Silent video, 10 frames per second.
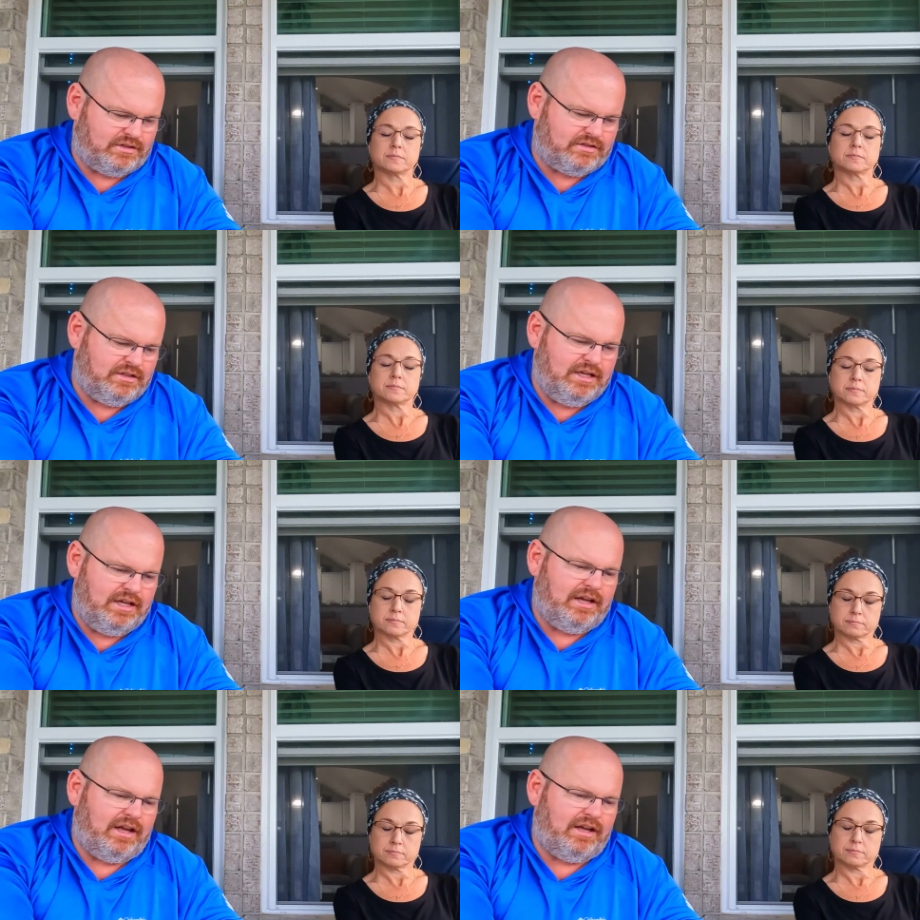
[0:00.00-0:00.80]
Speaker 1: just
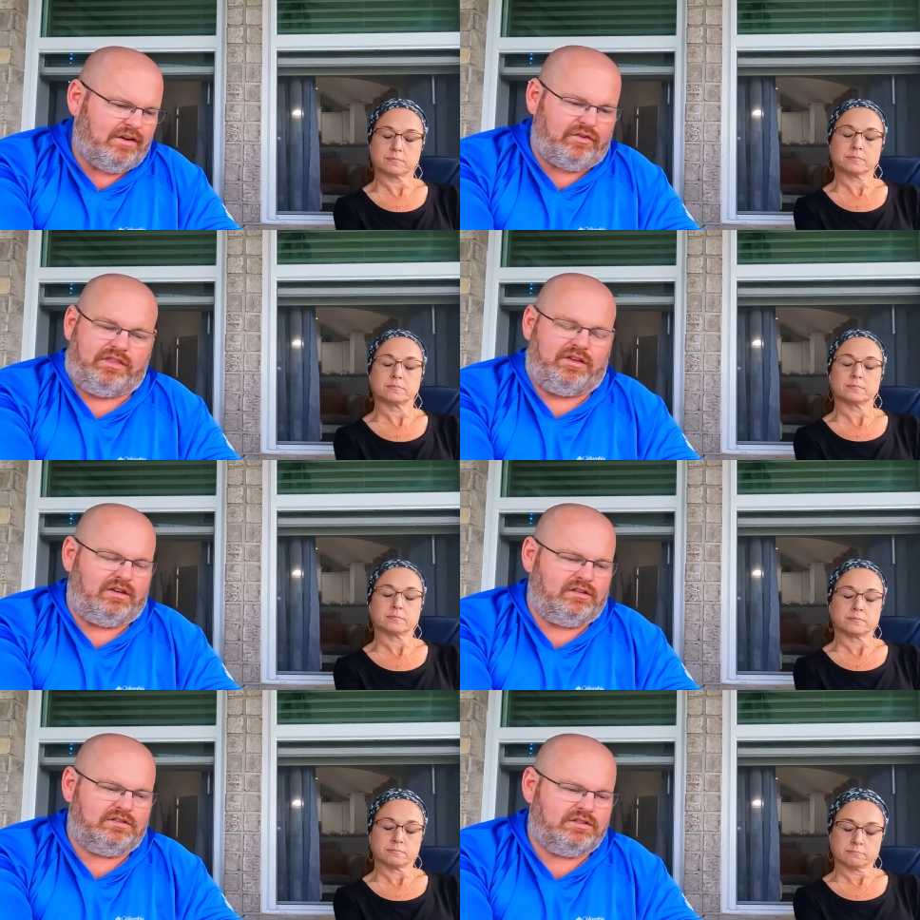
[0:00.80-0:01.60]

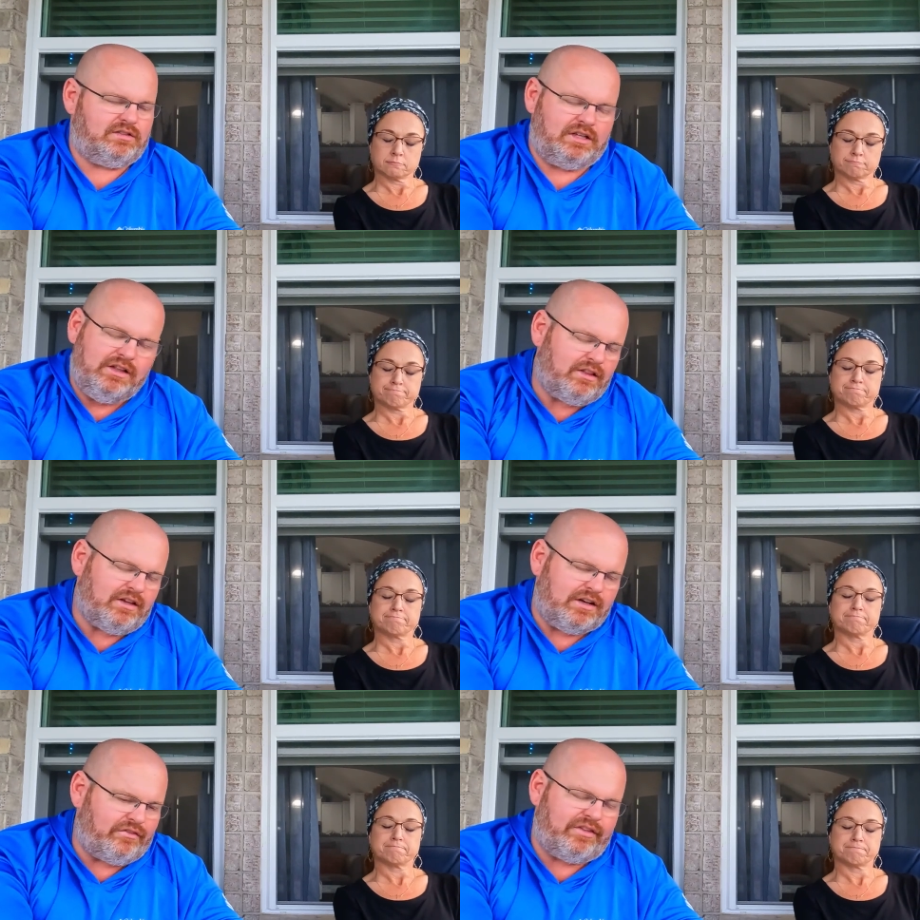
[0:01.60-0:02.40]
everything, just
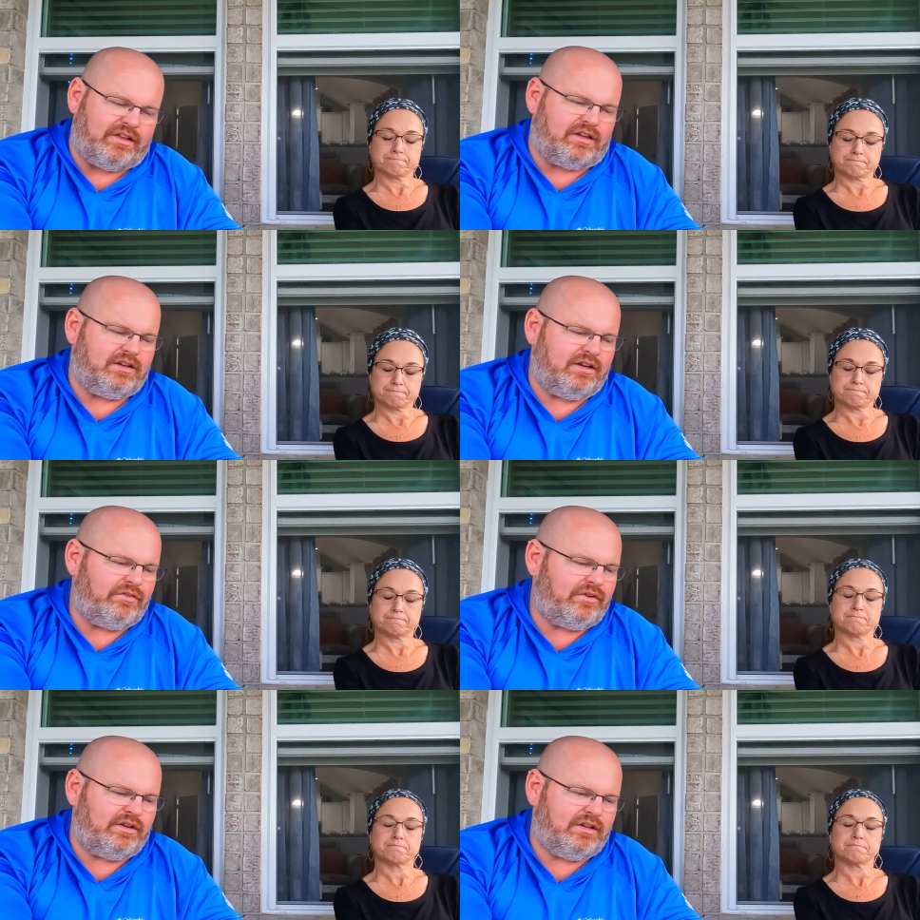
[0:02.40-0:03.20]
anything and everything.
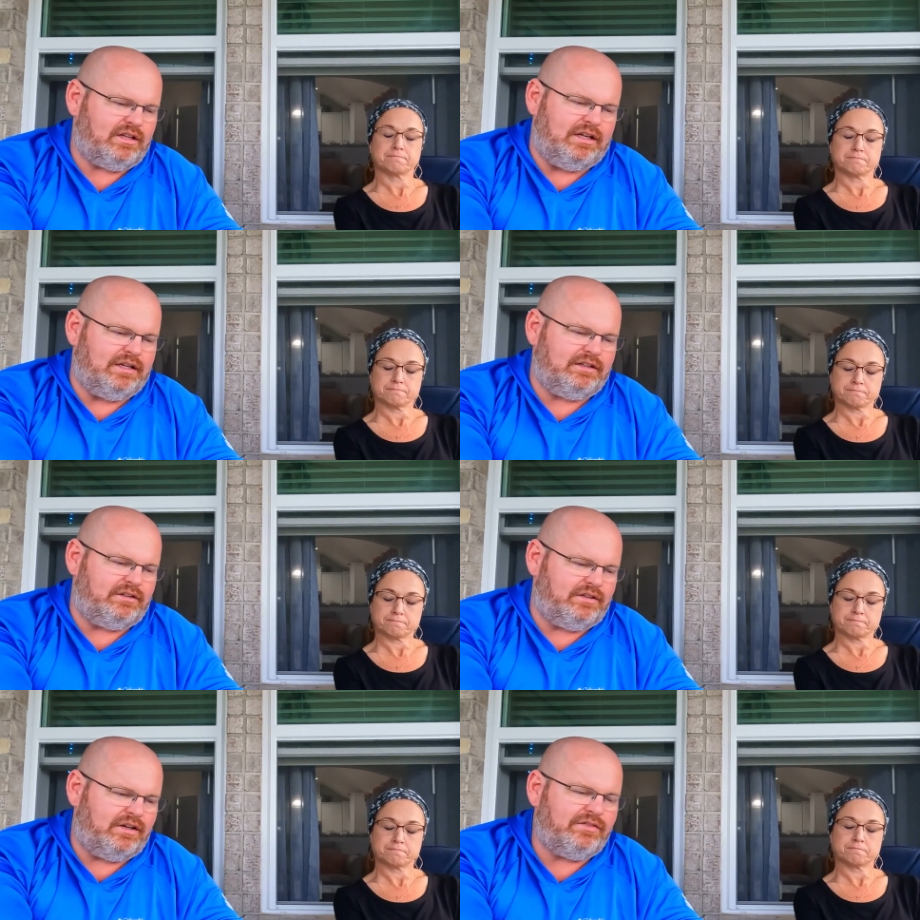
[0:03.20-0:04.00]
Every uh,
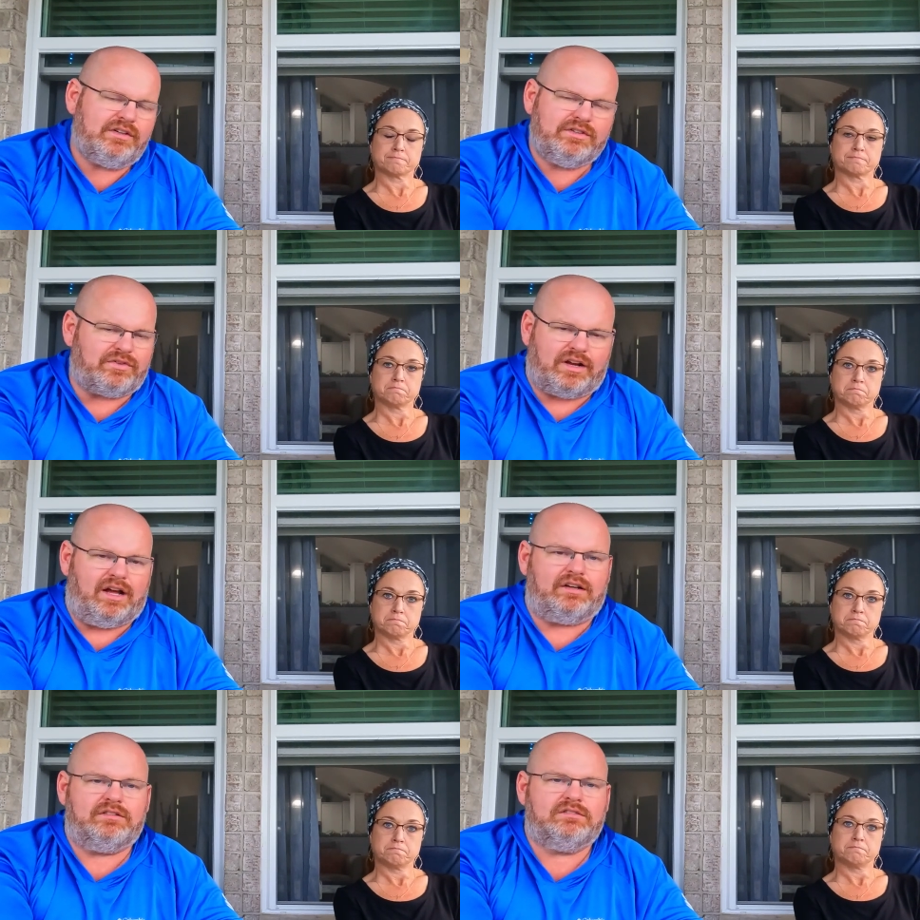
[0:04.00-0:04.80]
none of it is
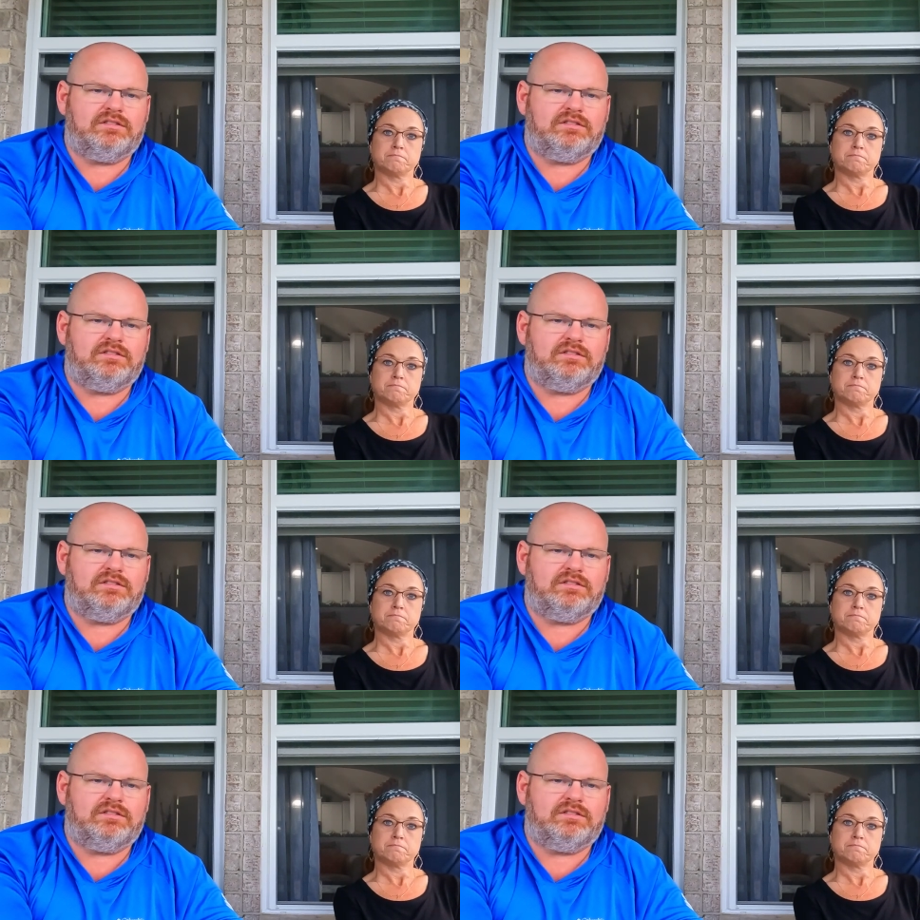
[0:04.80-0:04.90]
forgotten.